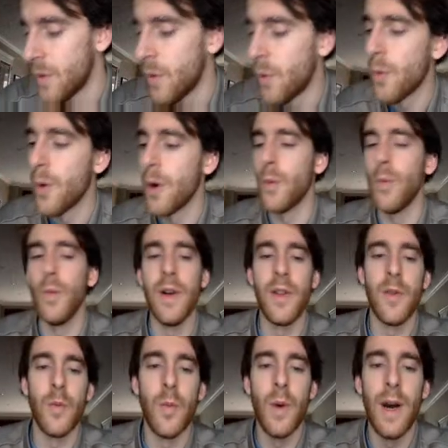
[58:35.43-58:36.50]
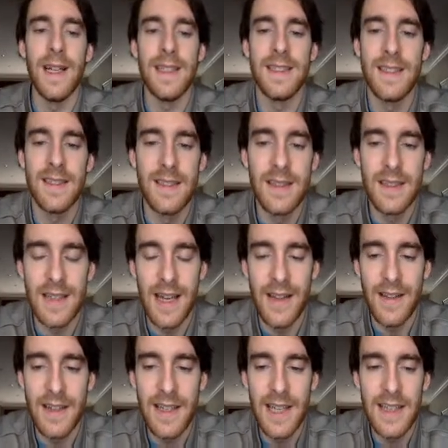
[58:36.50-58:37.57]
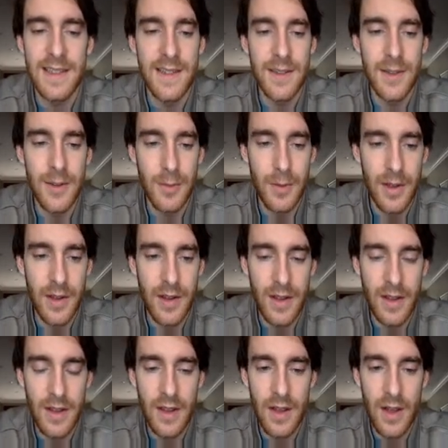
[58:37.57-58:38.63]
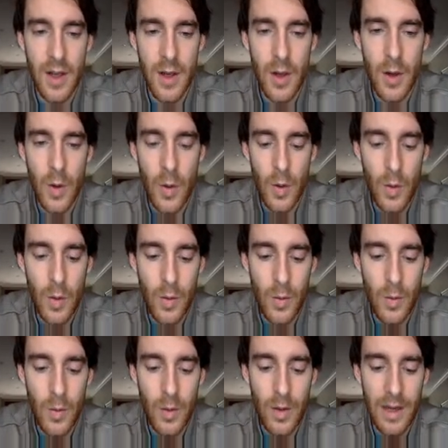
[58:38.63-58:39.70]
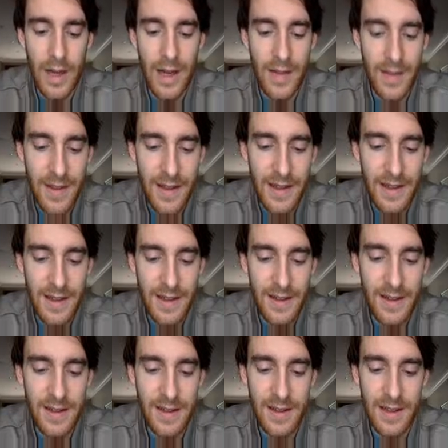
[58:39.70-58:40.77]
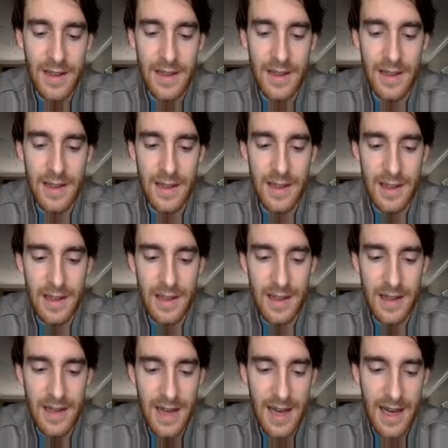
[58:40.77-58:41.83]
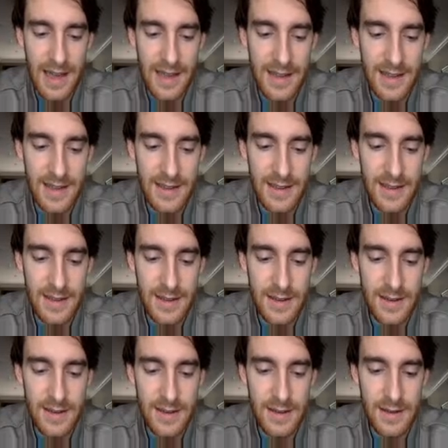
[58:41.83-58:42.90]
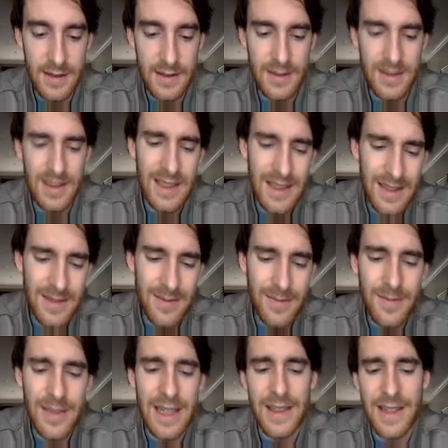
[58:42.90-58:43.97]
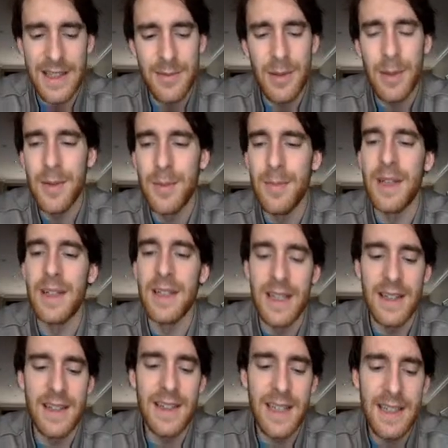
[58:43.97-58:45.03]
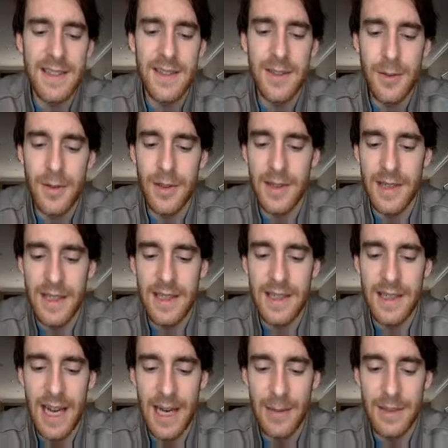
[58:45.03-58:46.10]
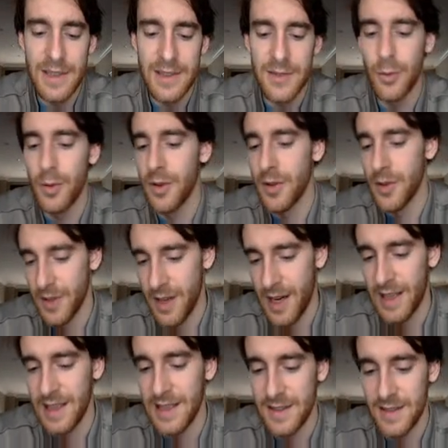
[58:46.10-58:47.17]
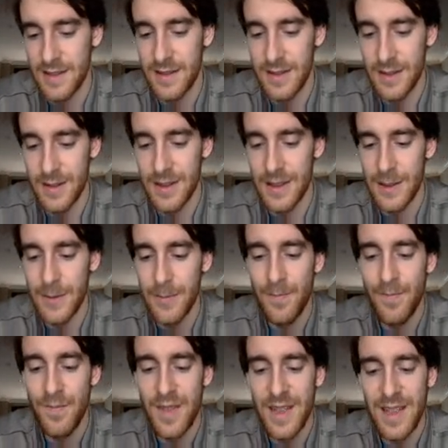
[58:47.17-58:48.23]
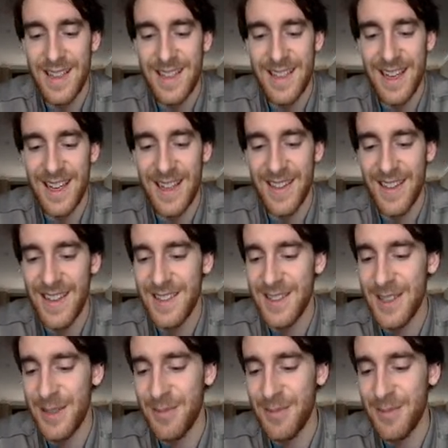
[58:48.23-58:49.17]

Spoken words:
Or with what... I think it has to do with... I think it has... Yeah, that's probably better. I think it has to do with their eating habits or their diet, okay? Thank you.